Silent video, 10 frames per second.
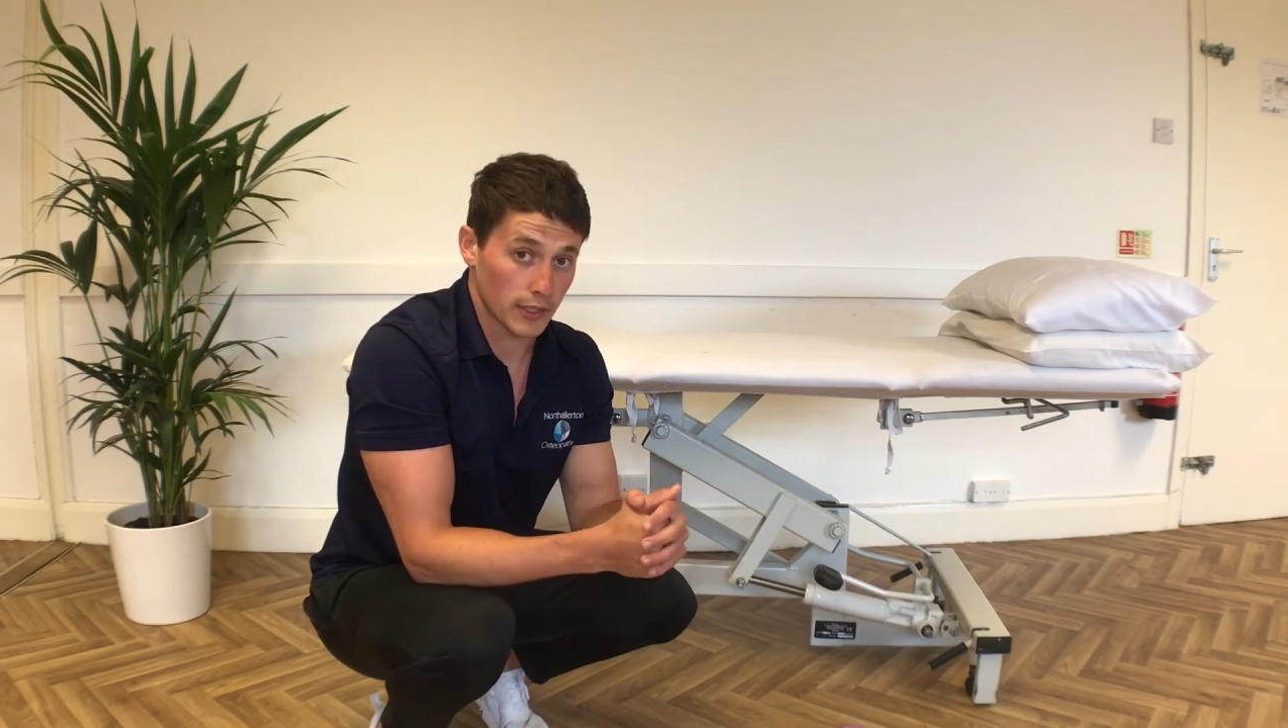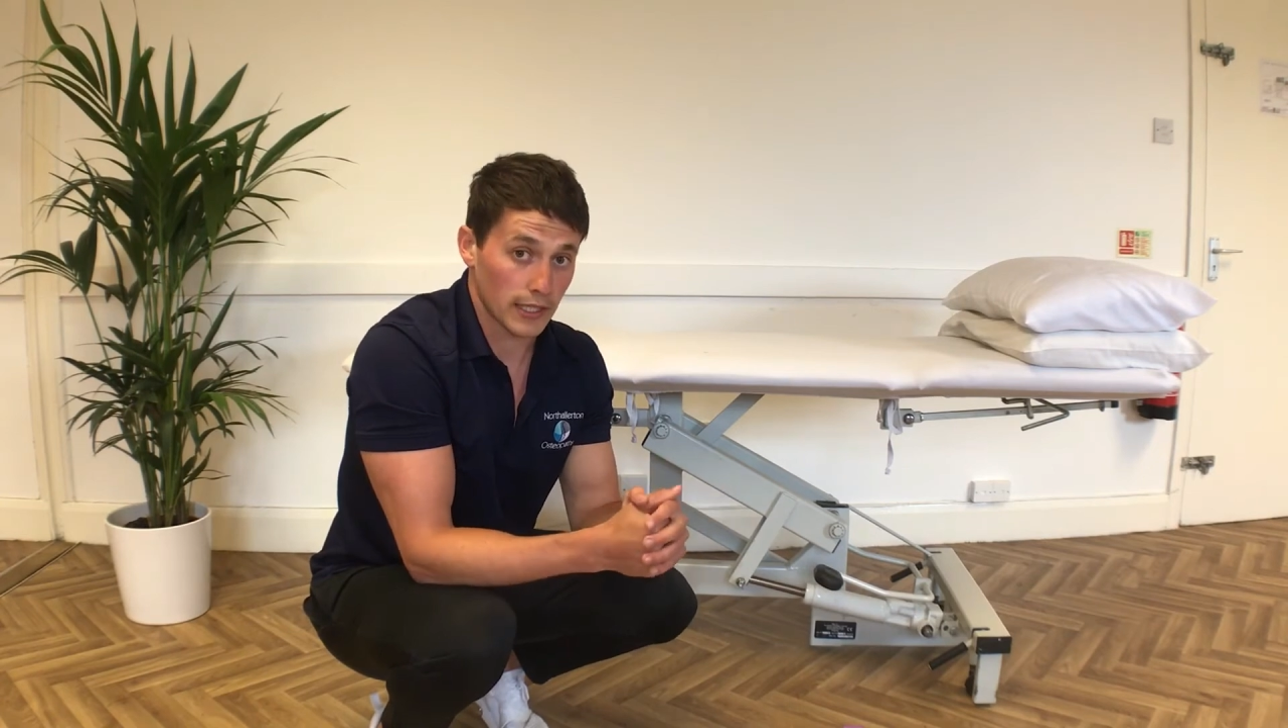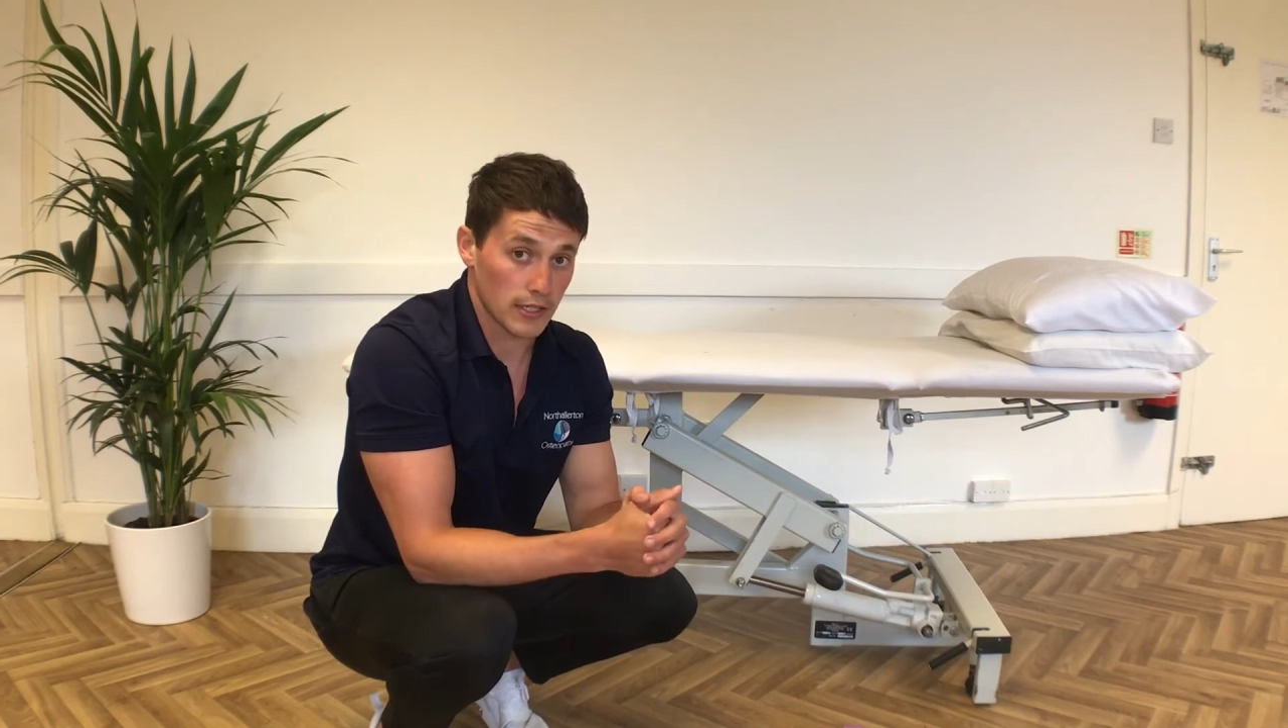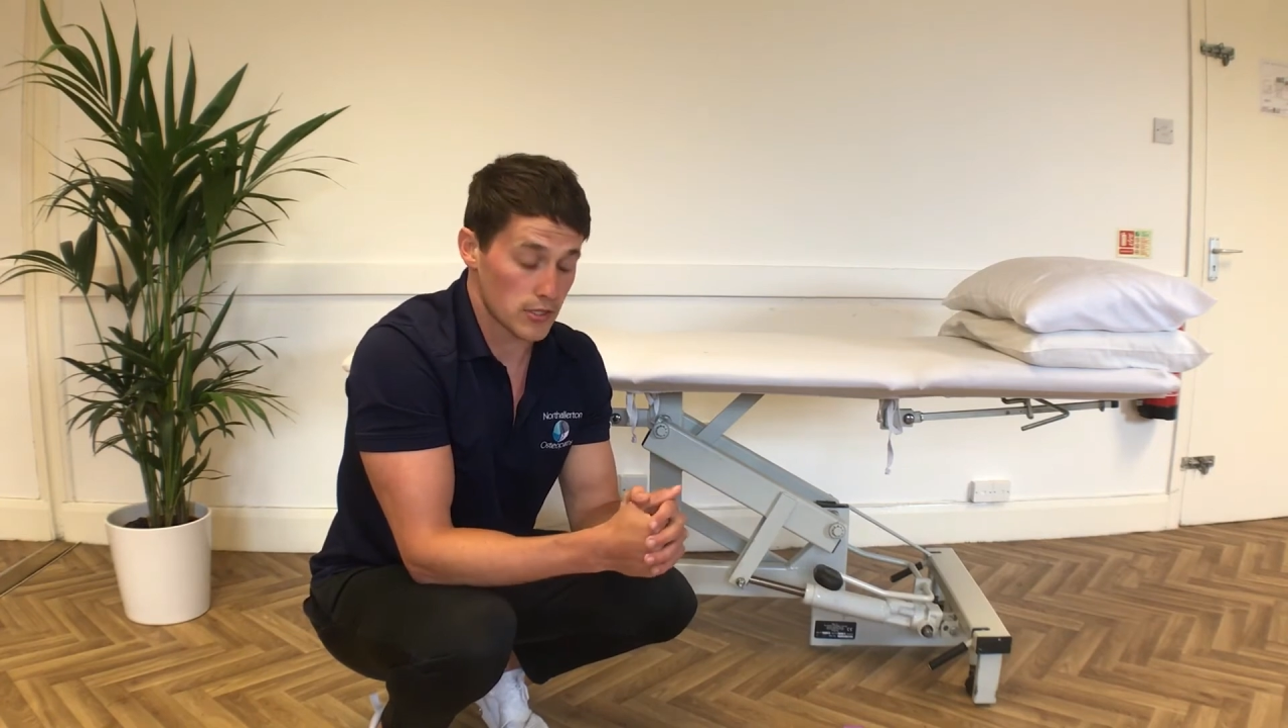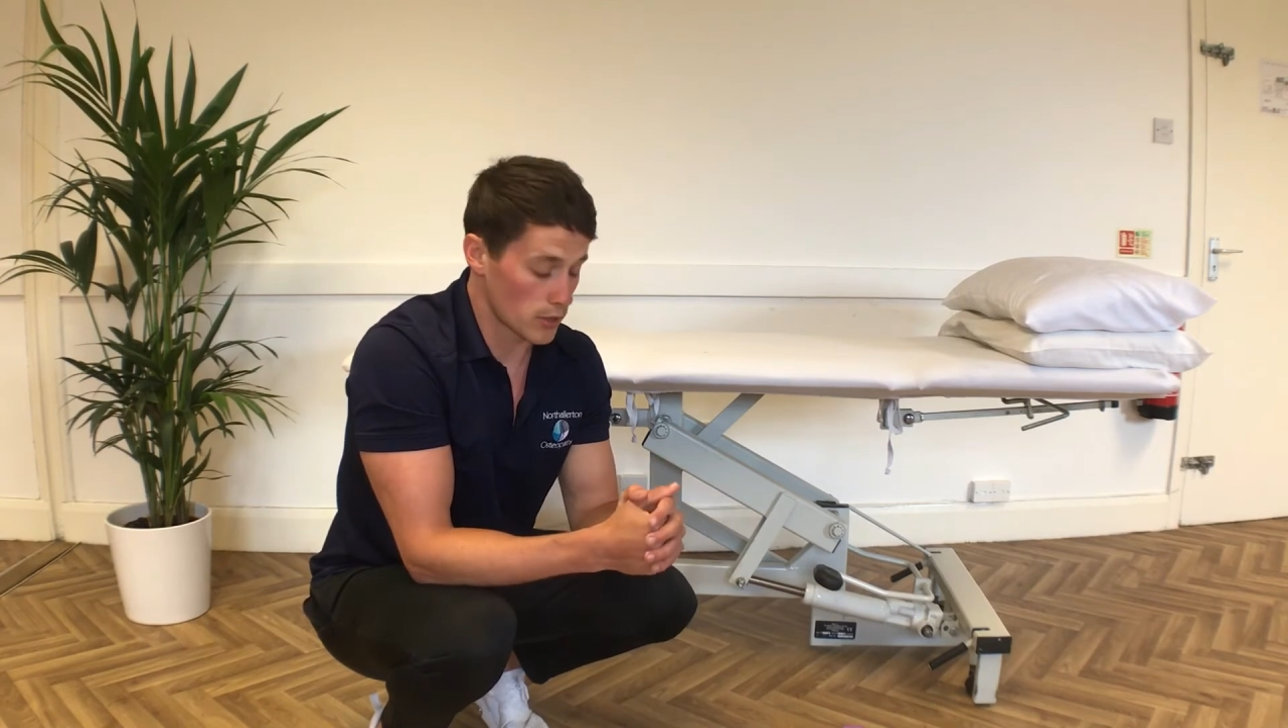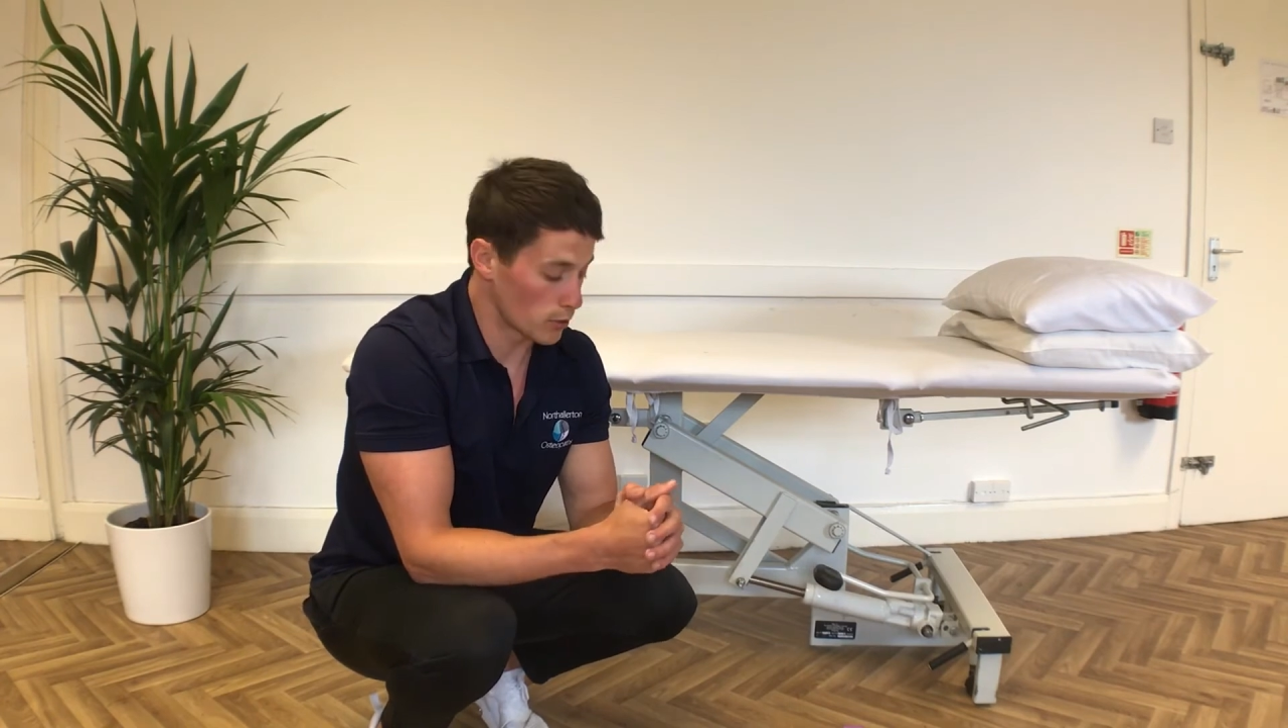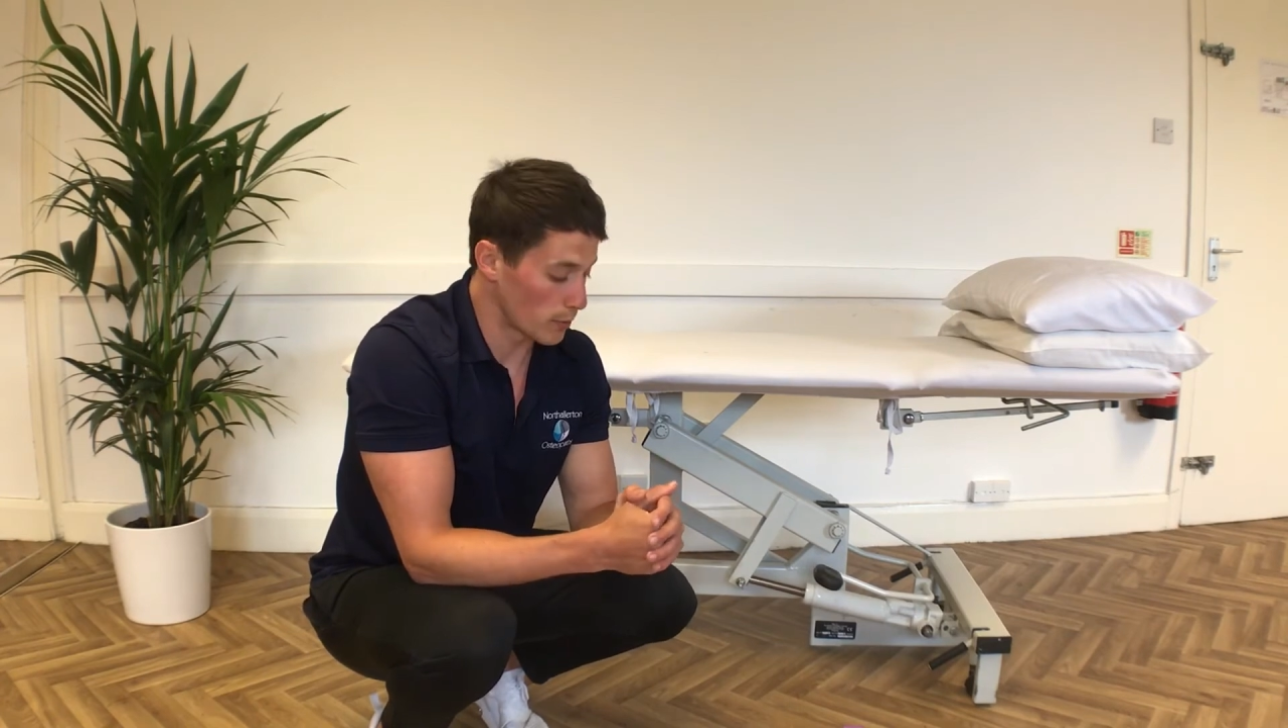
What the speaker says: adhere to,